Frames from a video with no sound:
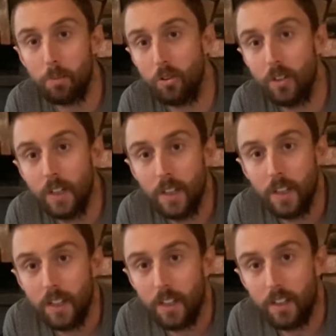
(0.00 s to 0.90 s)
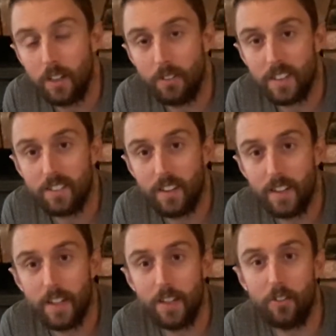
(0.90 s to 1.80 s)
but like I say,
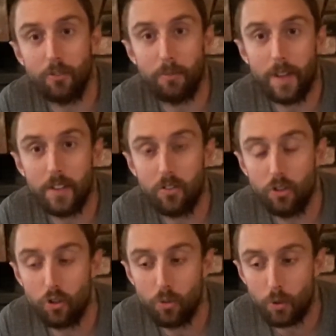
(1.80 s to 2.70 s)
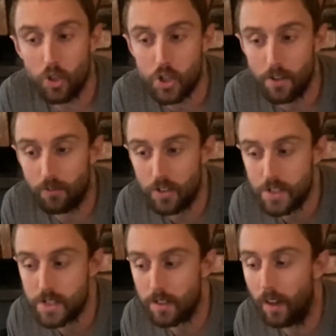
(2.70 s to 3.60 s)
it doesn't make too much
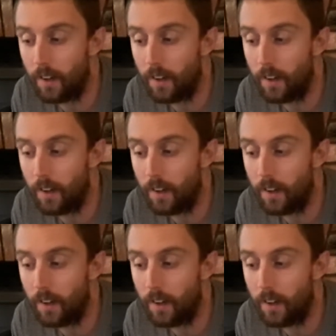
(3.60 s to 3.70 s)
difference,